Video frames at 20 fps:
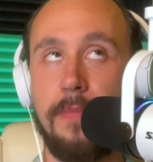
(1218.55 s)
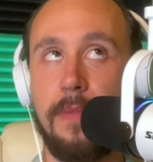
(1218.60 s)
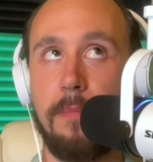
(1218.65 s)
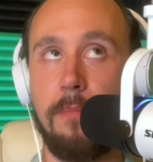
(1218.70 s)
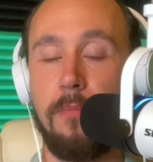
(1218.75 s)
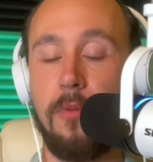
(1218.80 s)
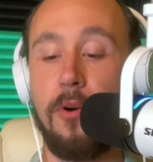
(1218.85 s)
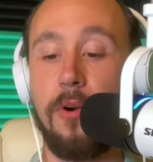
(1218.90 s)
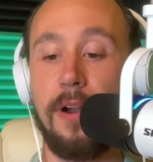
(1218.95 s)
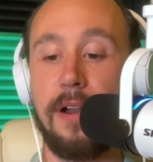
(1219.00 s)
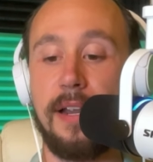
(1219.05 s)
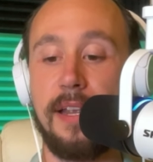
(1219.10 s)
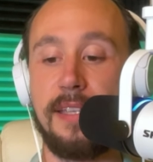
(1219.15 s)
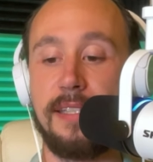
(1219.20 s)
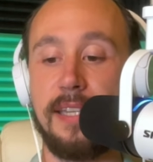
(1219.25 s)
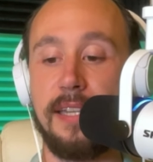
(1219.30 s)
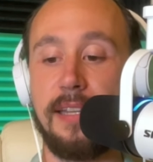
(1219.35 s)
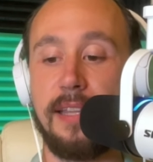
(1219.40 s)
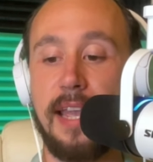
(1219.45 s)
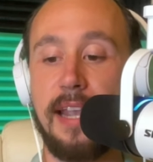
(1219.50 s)
More
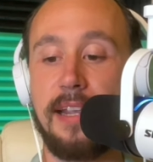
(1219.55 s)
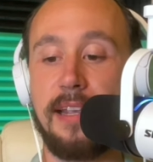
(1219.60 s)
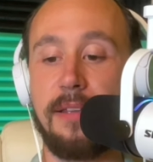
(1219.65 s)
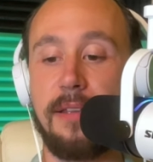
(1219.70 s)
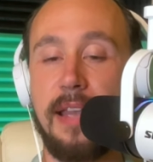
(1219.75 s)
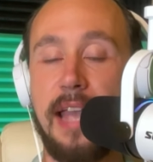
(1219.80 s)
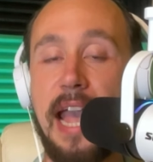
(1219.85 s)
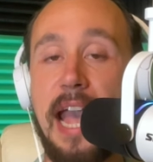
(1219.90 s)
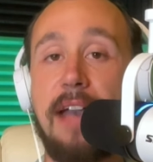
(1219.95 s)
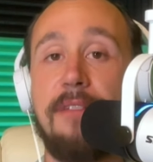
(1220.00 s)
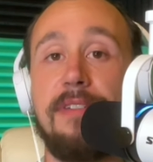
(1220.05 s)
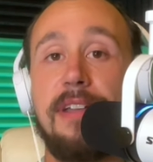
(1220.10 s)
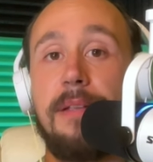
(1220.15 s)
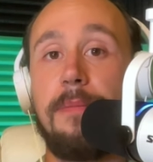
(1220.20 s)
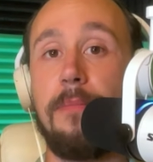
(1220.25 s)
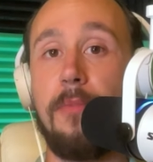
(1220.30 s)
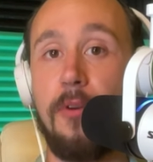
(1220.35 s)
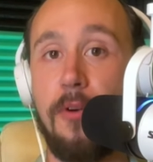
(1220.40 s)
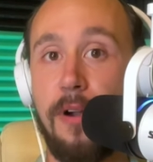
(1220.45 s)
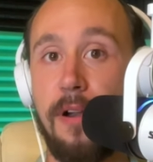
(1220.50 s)
is in like
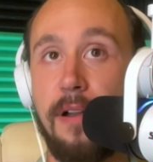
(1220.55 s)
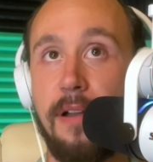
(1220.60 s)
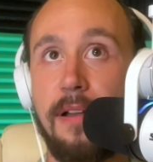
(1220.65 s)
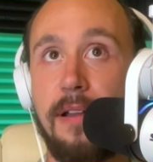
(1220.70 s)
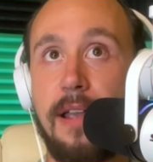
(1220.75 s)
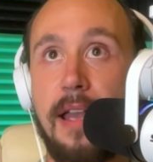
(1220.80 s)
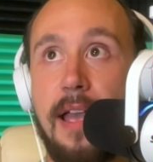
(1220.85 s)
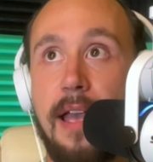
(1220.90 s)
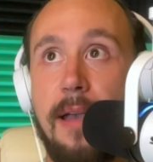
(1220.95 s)
having more,